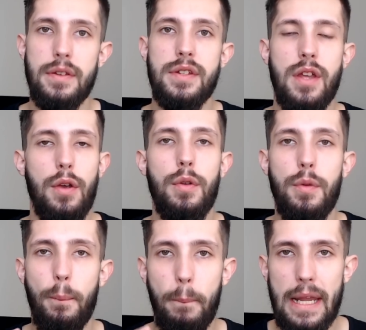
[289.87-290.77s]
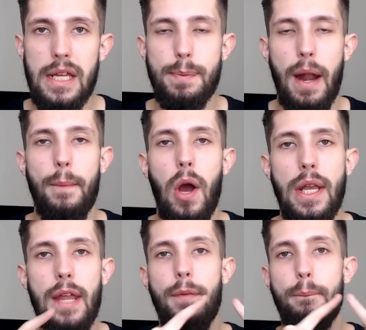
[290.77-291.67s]
So please bear in
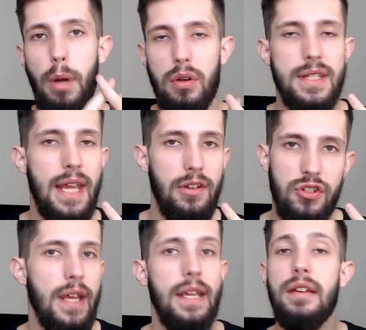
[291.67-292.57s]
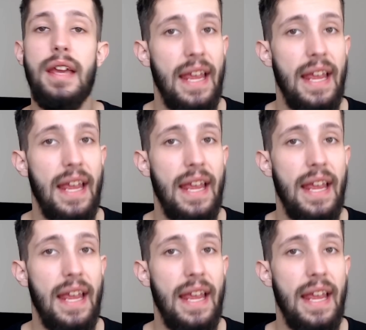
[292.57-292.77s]
mind, if it blocks DHT,